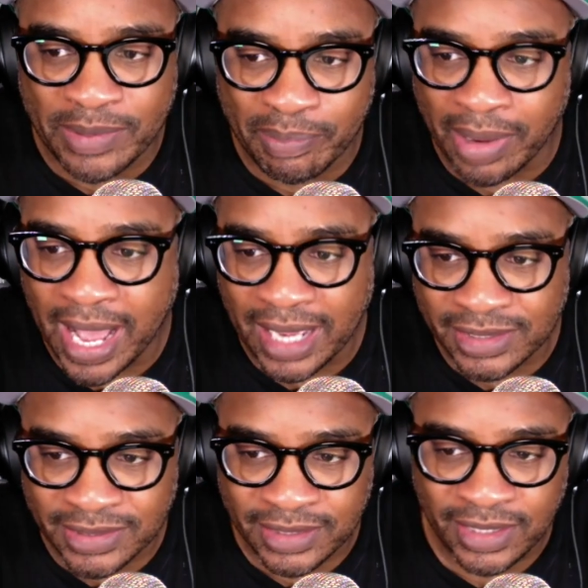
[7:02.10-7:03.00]

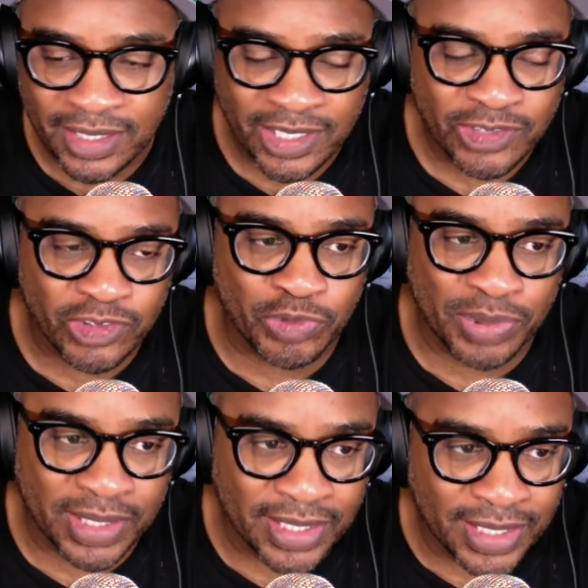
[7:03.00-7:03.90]
box just
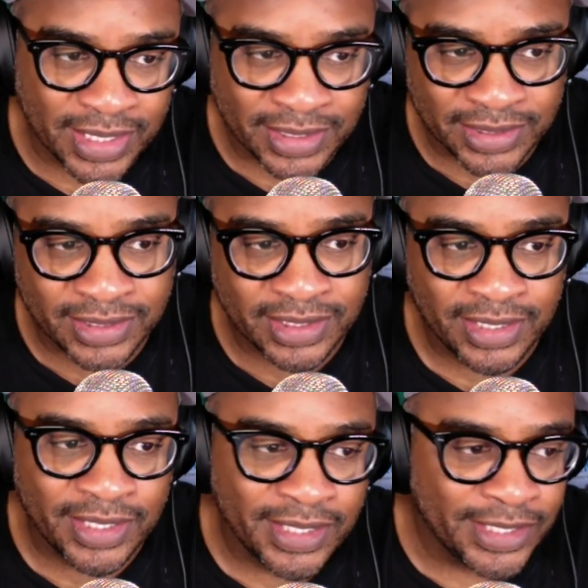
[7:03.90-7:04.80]
because,
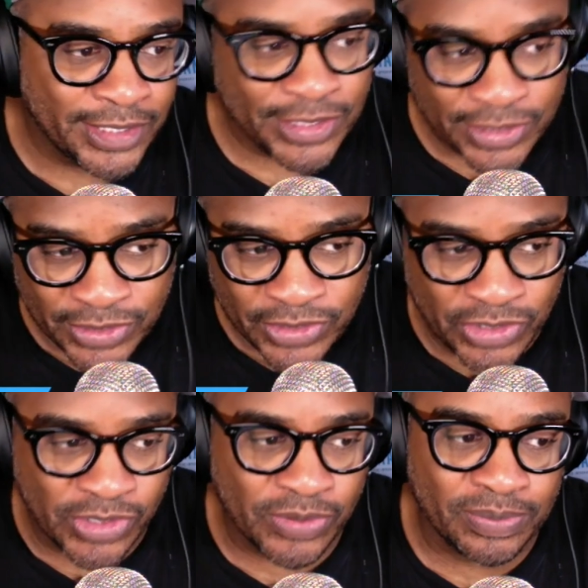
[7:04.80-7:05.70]

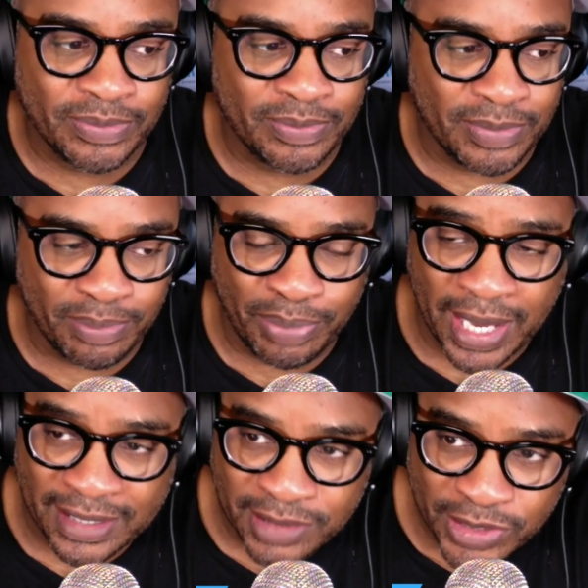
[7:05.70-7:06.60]
you know,
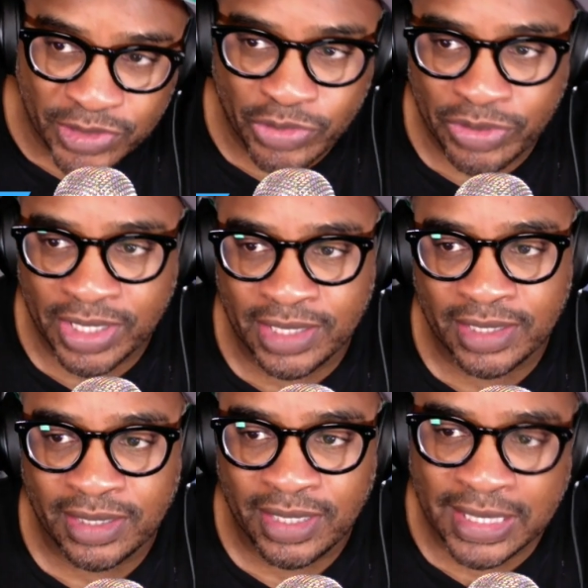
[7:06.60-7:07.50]
past
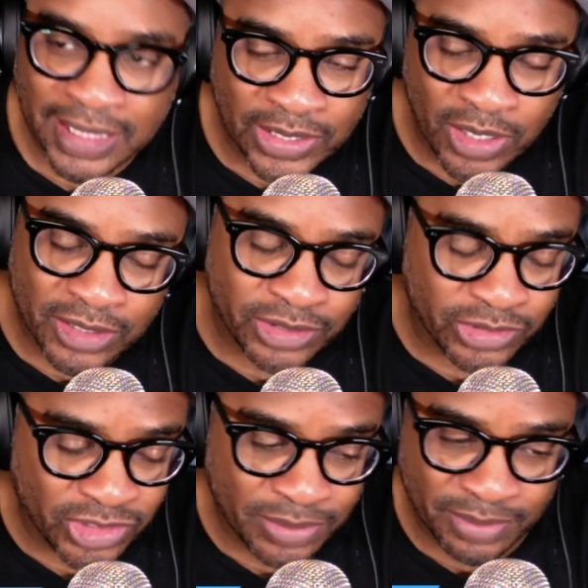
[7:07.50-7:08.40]
history, and then also
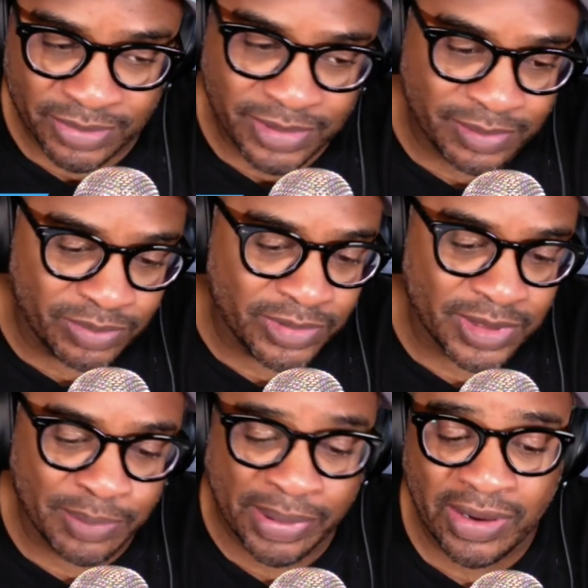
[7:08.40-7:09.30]
just
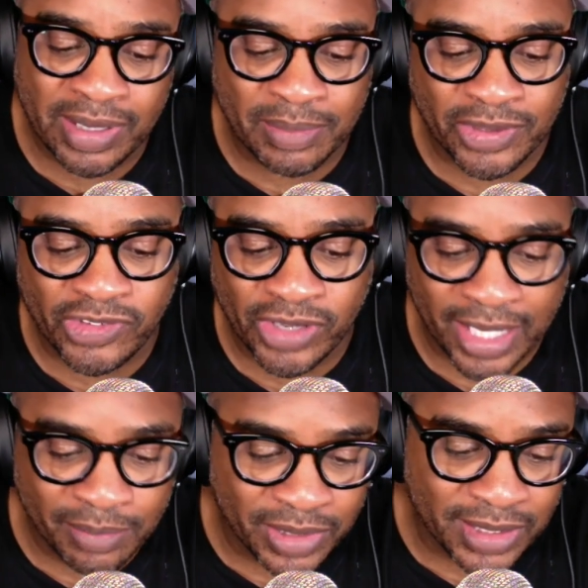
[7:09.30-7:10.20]
comparing him to
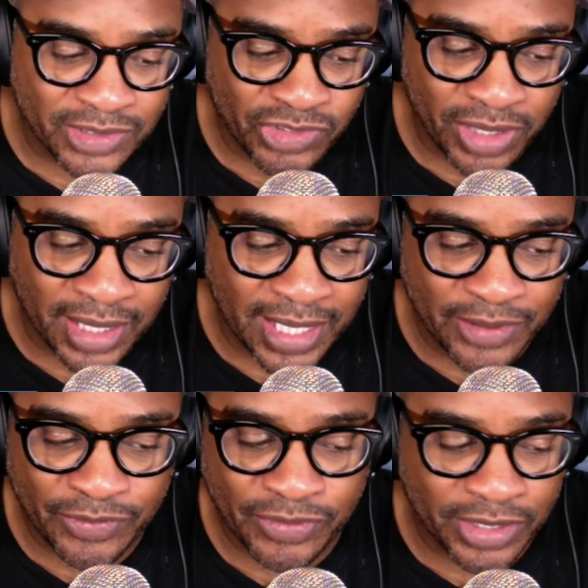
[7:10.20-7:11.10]
Chet because Chet had
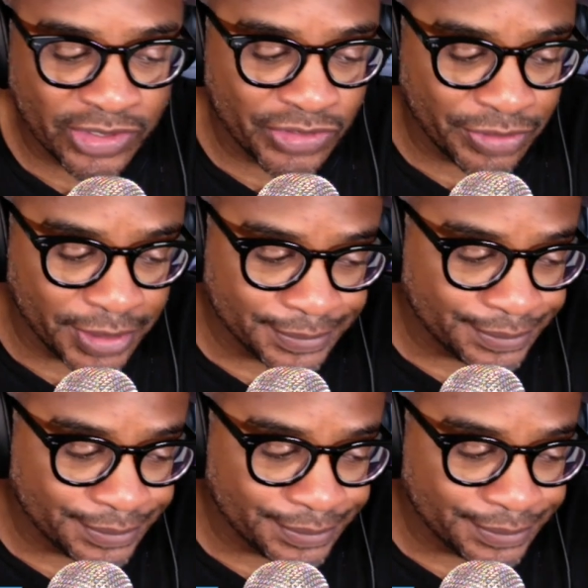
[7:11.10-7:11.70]
a foot injury.